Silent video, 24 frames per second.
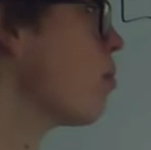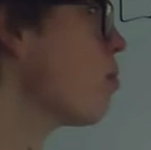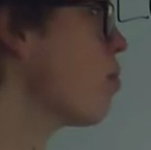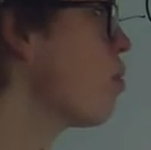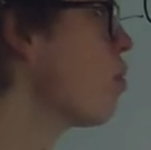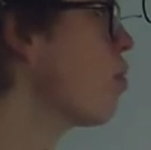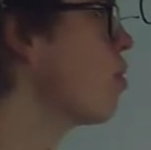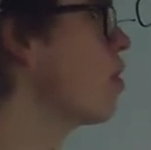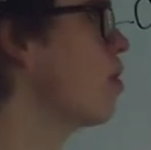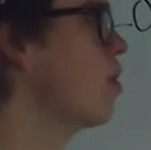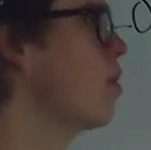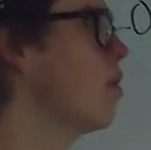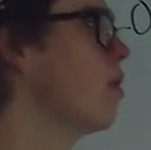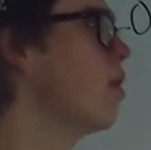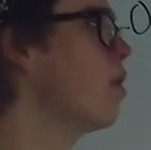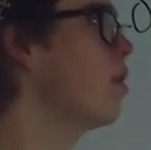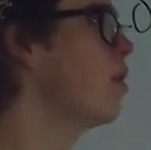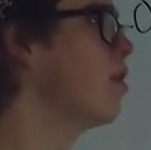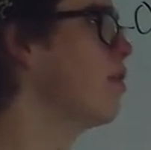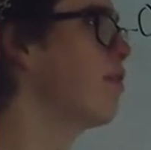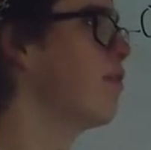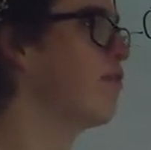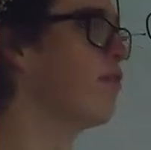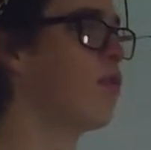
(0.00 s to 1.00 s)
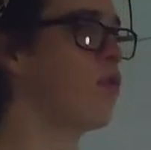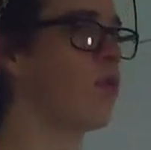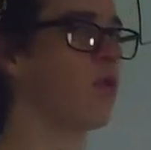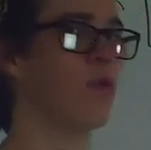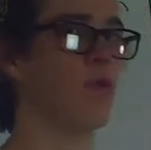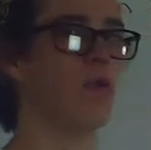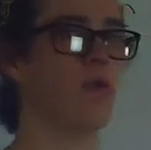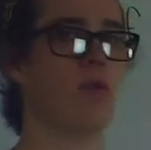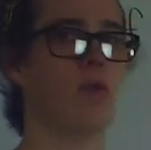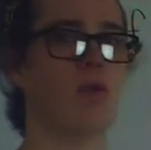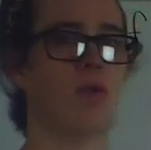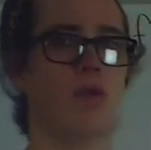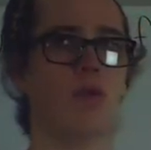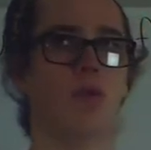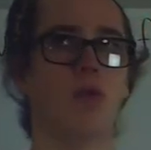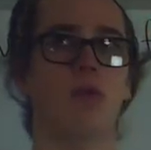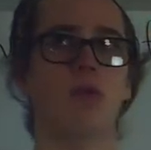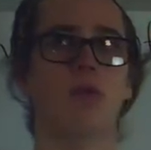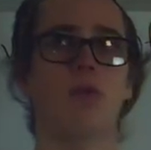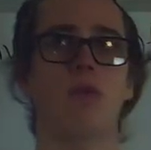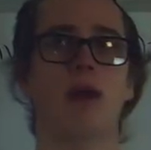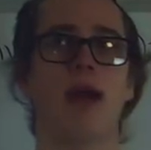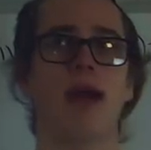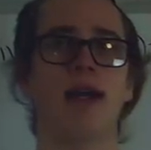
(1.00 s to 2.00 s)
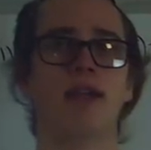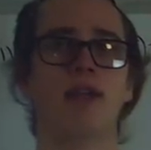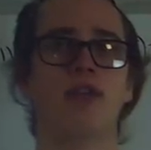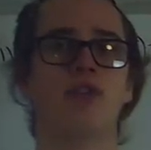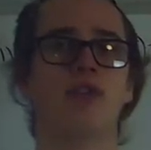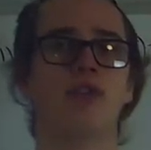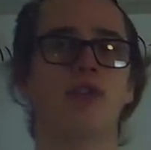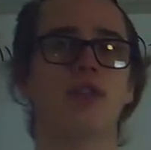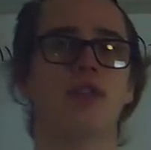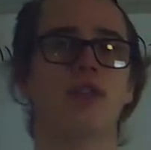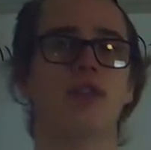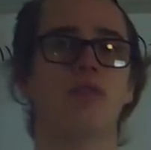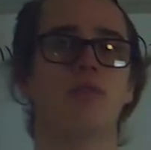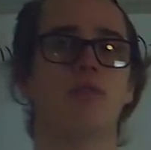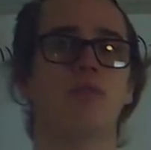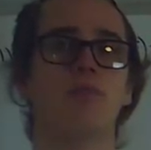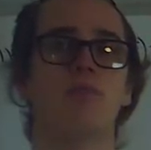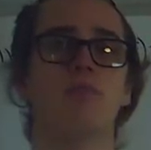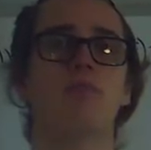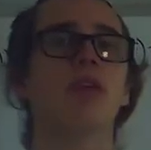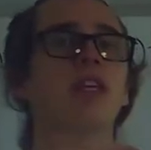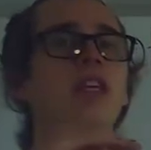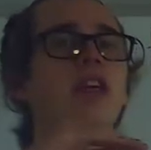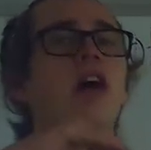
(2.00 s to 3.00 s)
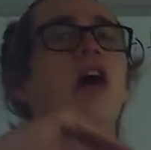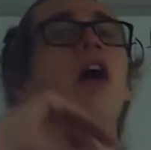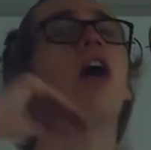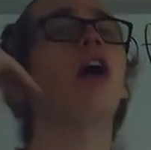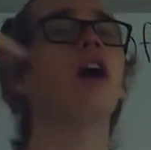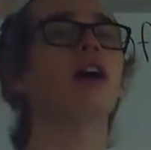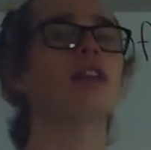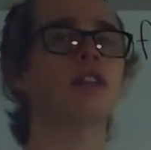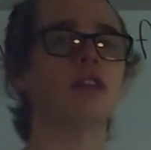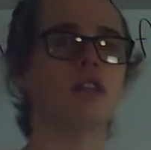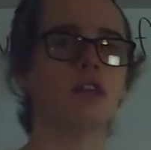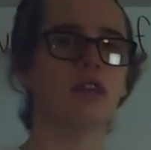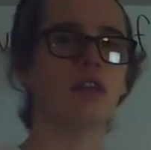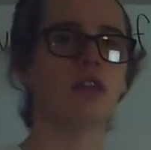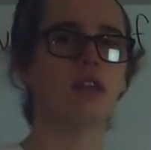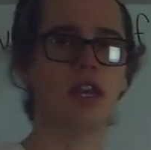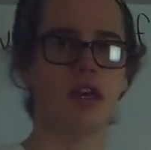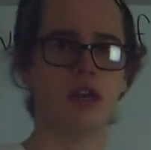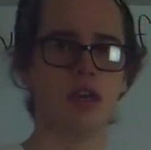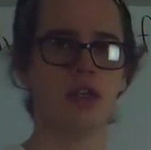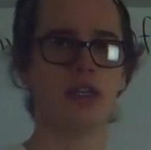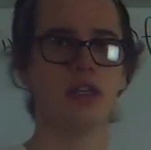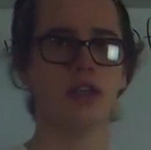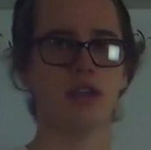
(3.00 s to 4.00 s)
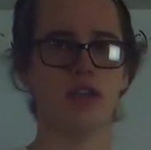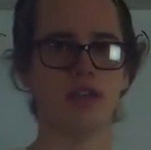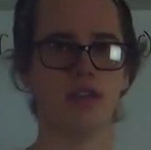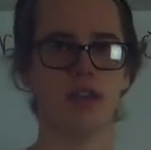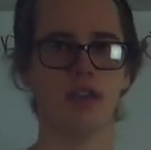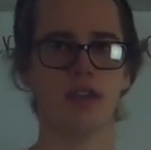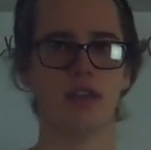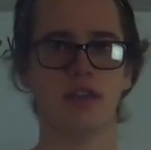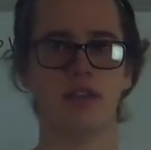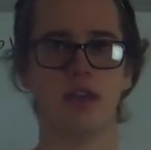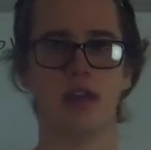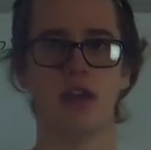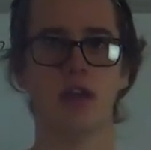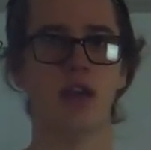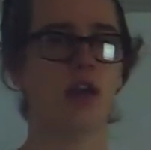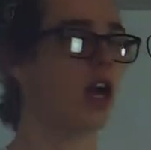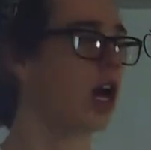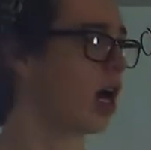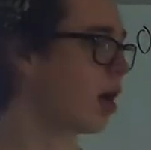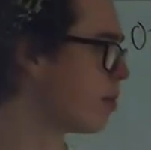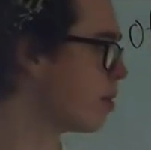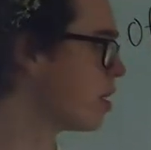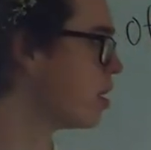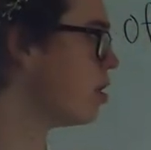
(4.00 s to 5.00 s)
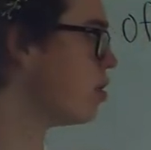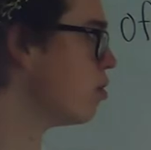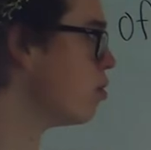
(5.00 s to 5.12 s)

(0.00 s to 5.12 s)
important for actually beyond calculus, I'd say. I mean,